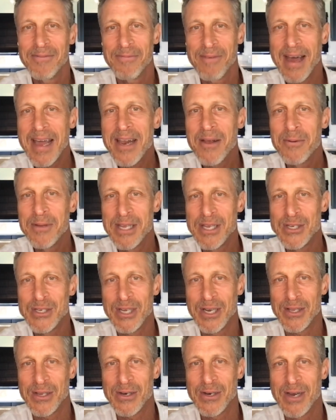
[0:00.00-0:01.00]
uh, fighting with
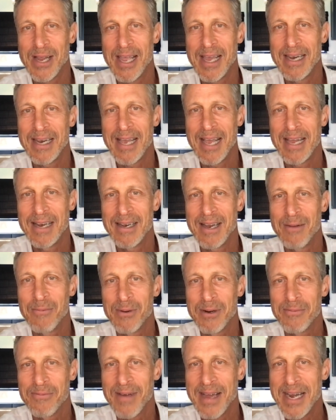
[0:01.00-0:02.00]
each other, and and
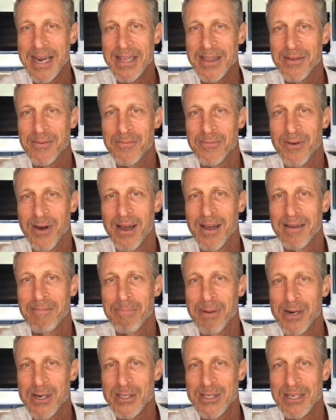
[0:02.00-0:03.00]
we're fighting the
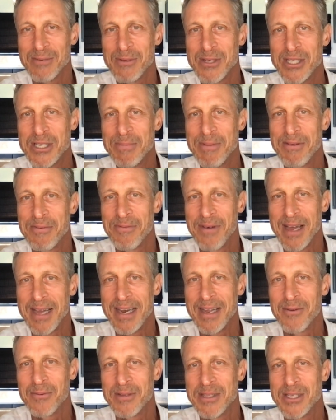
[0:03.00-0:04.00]
wrong person. We should be
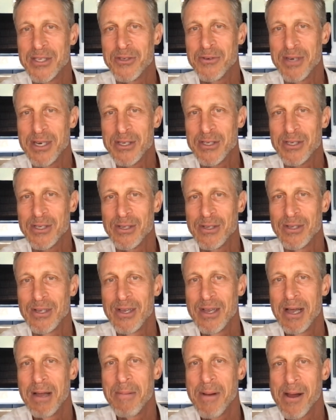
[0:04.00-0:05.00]
fighting with the
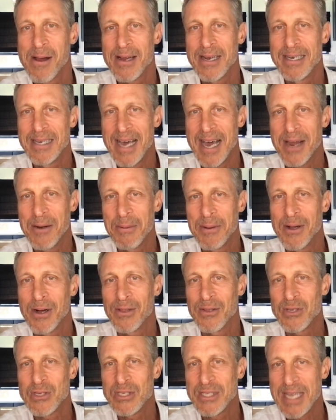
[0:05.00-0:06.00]
traditional American diet, or we
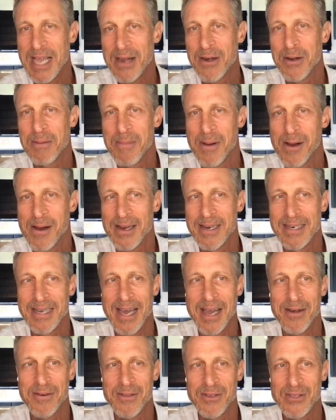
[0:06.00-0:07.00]
call the standard American
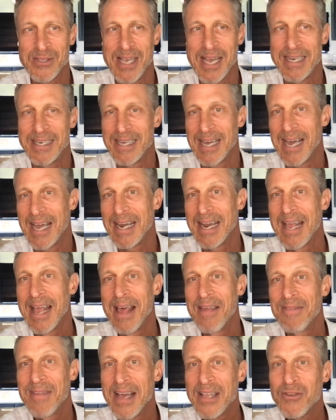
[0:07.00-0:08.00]
diet or the SAD diet.
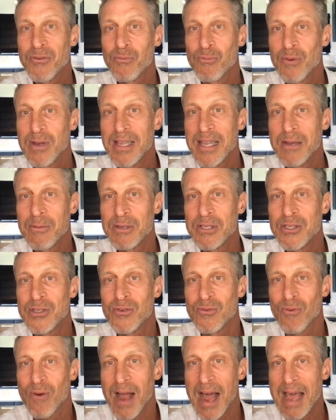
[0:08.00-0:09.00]
That's really
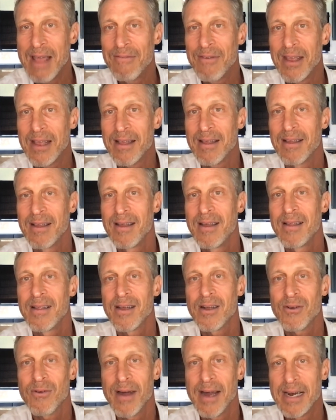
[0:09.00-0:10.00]
what's driving
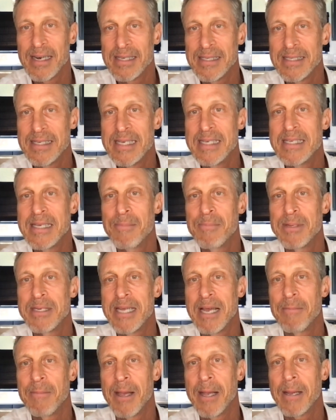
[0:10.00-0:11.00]
the chronic disease
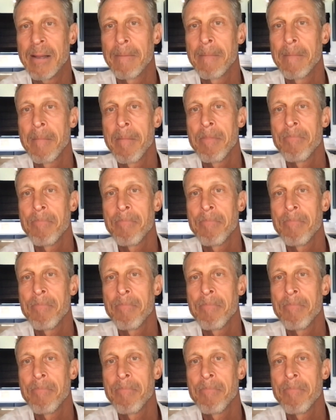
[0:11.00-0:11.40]
epidemic.